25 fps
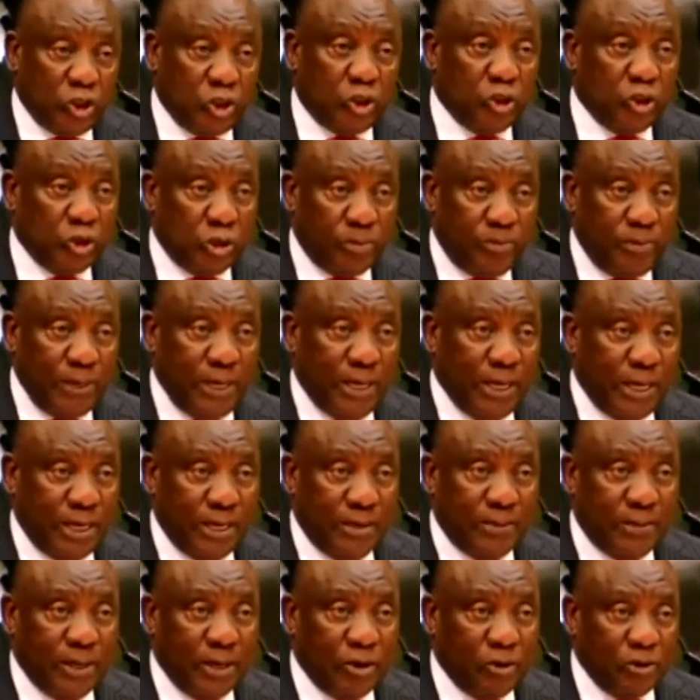should
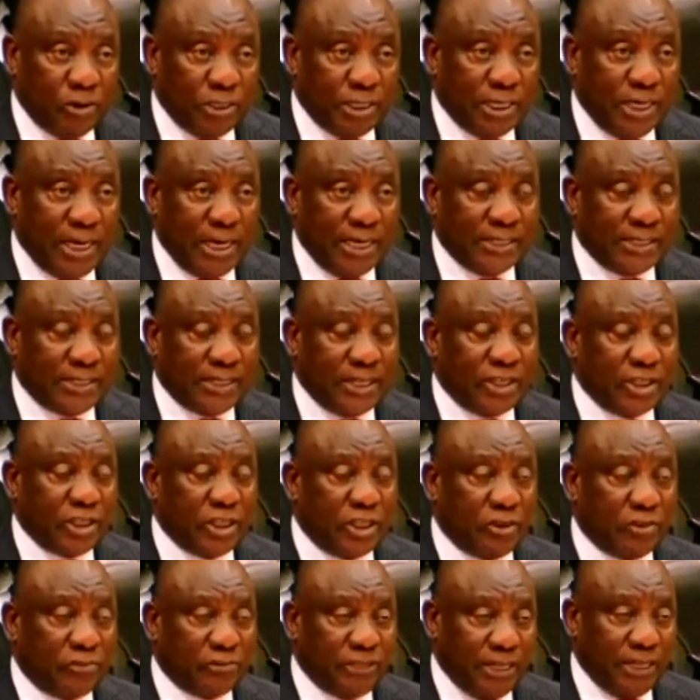be the
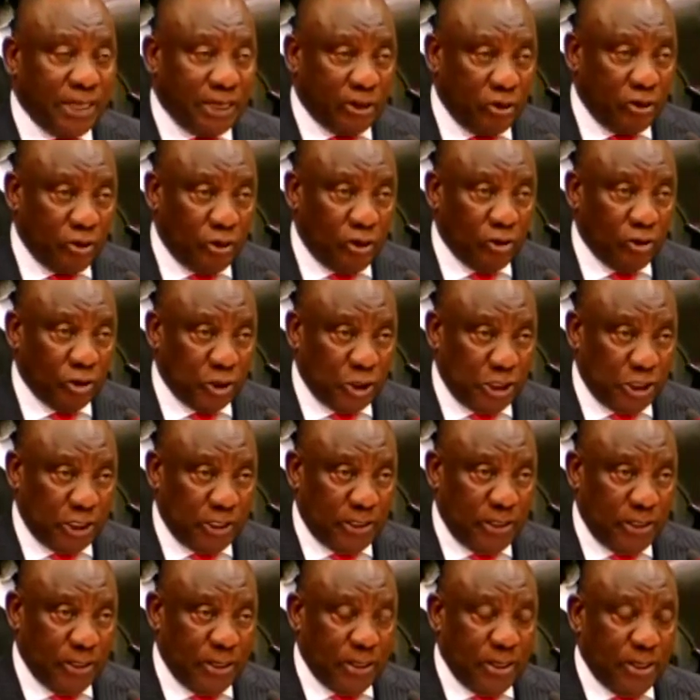utilization of
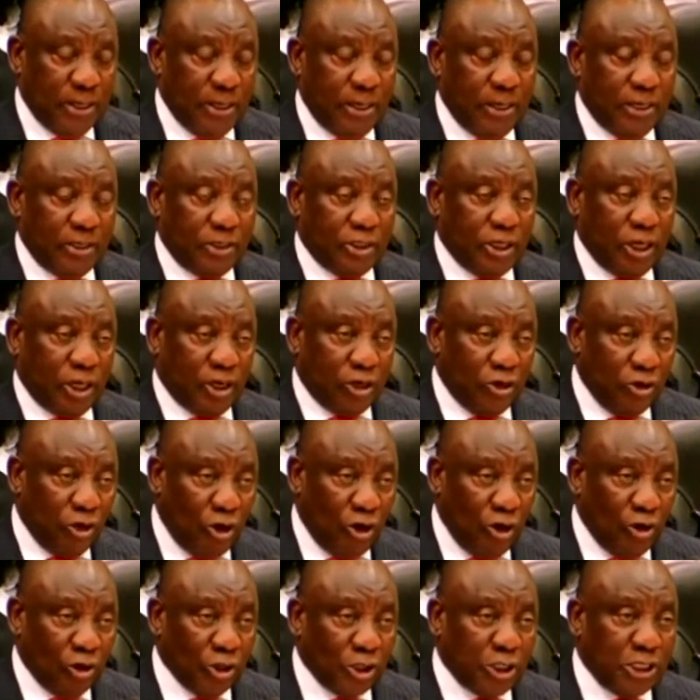technology.
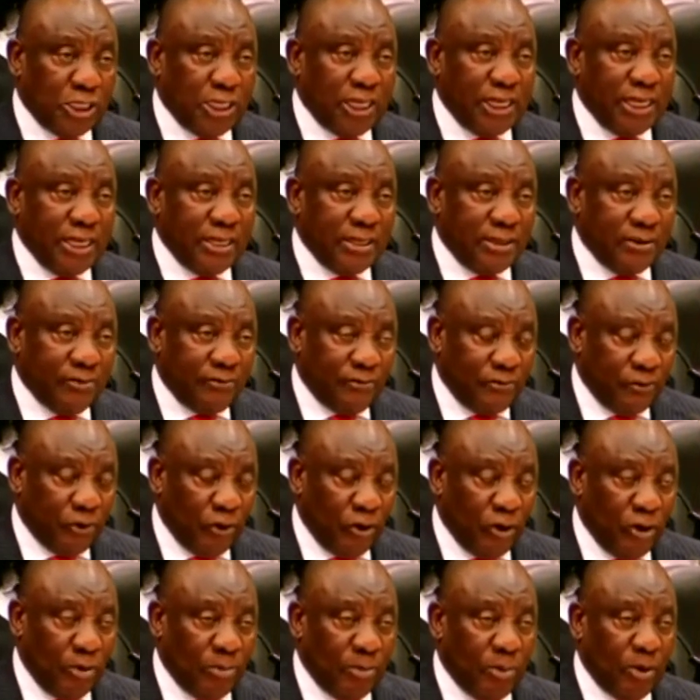Technology in the
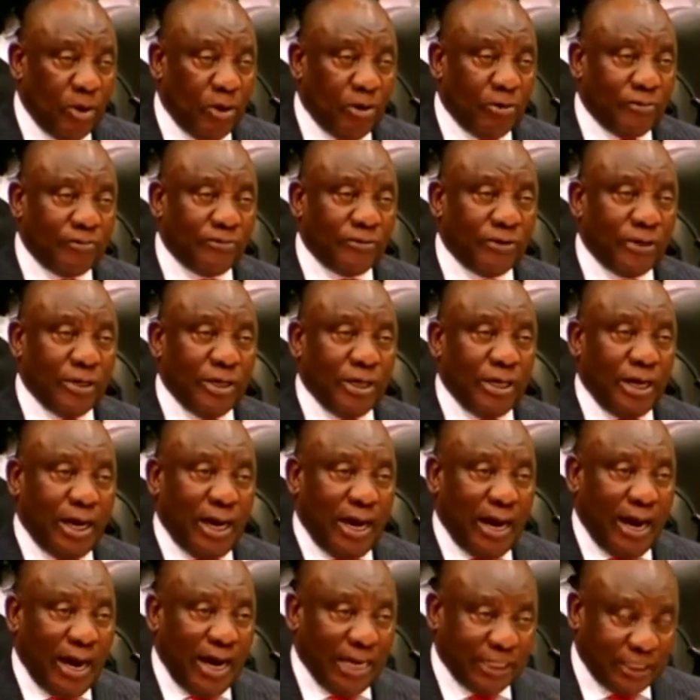form of
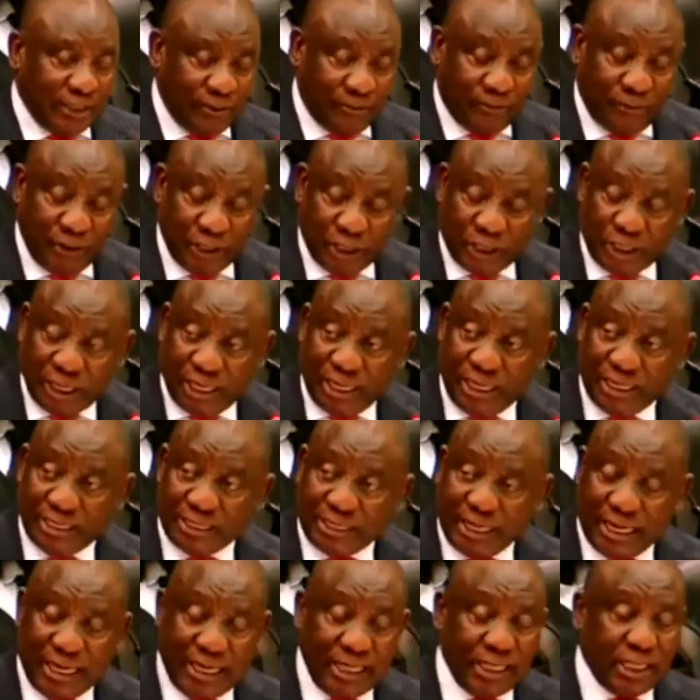artificial
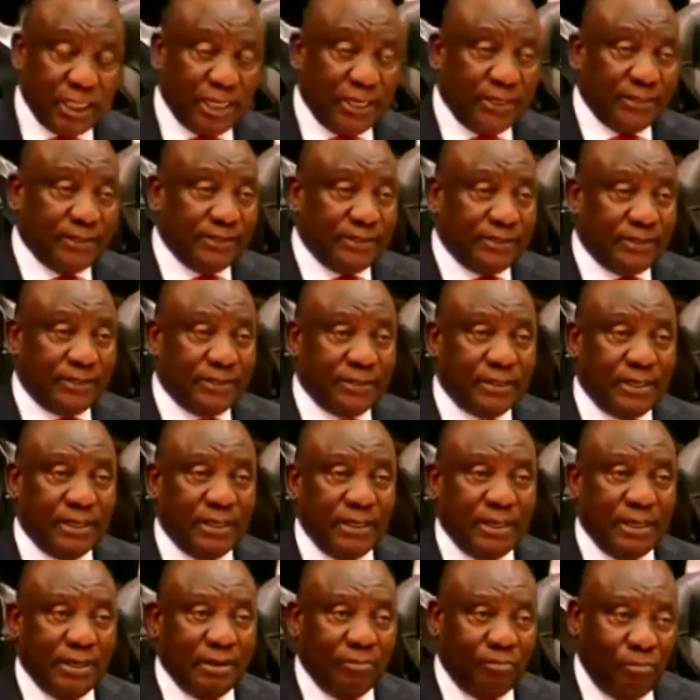intelligence,
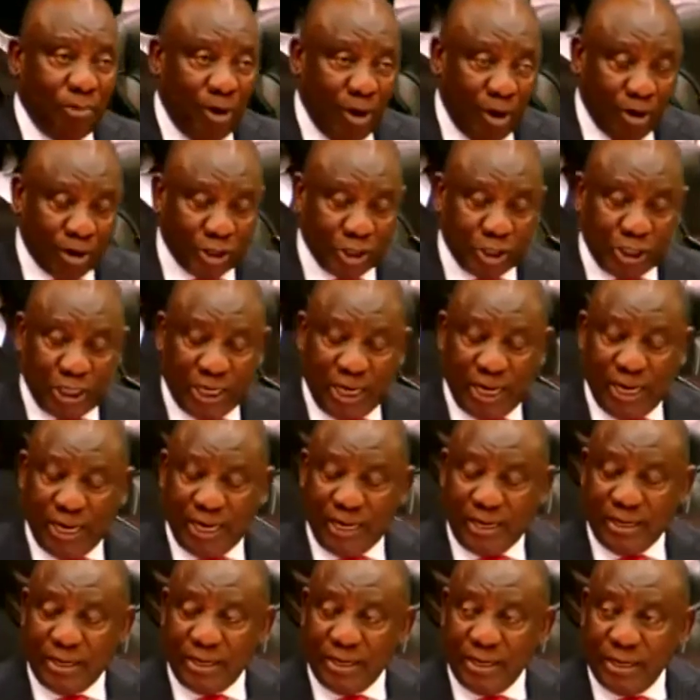
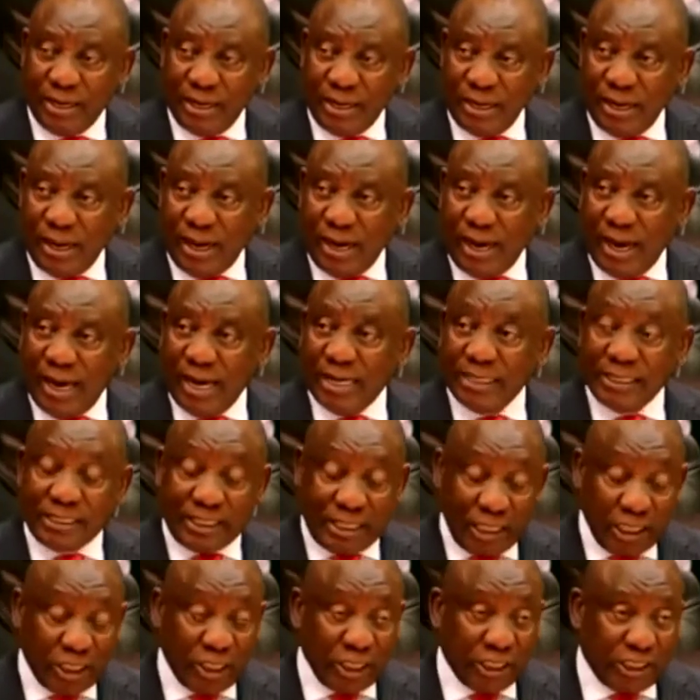blockchain,
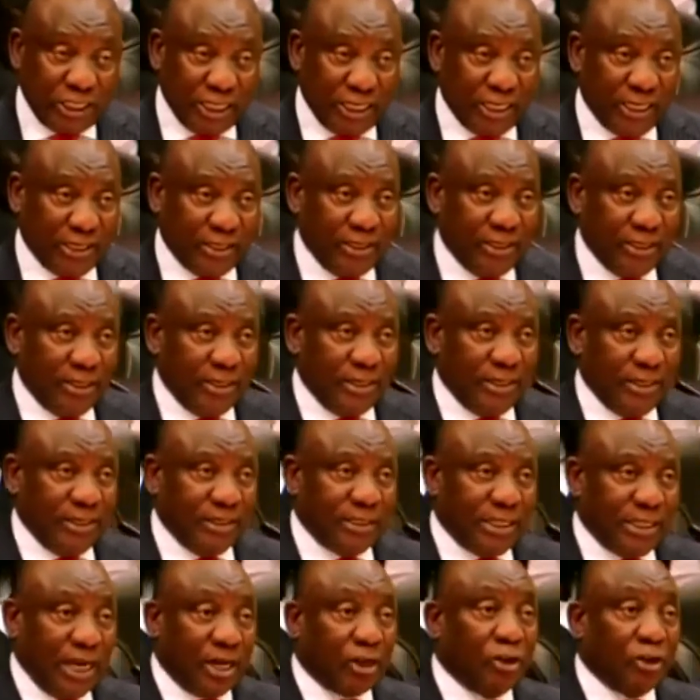and digital
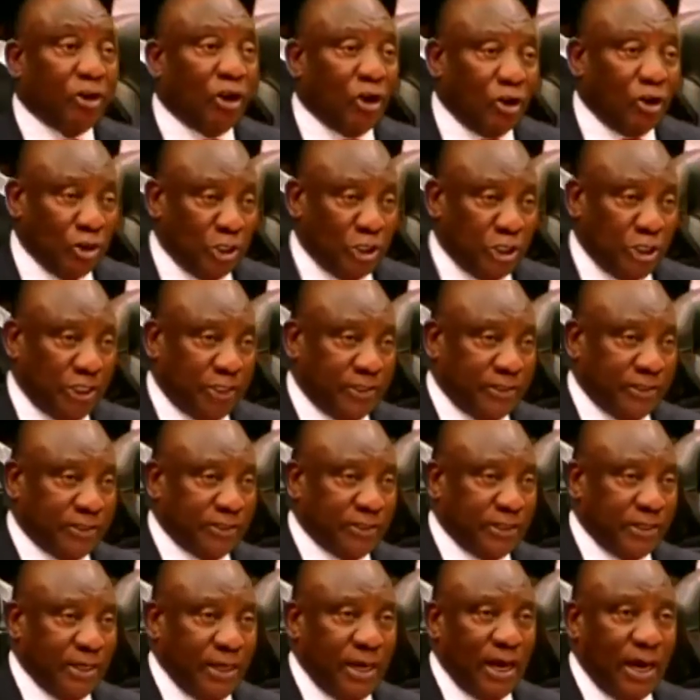
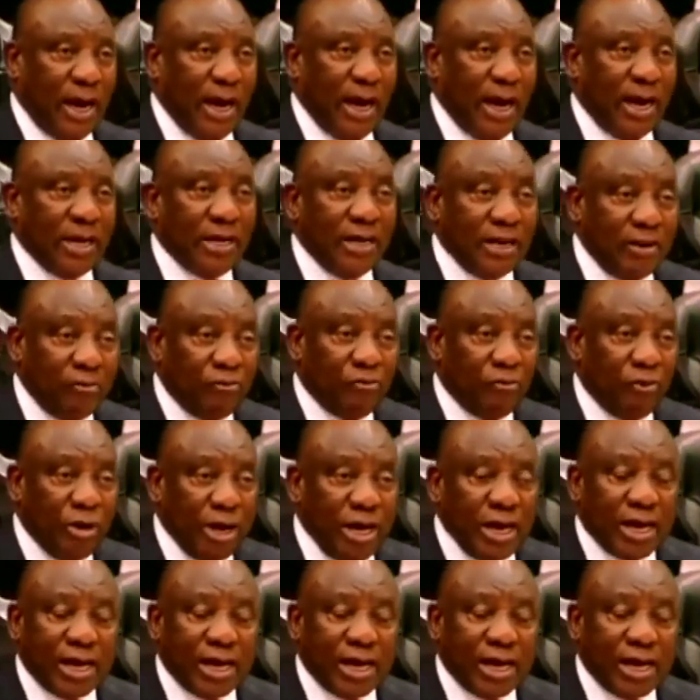technologies. And if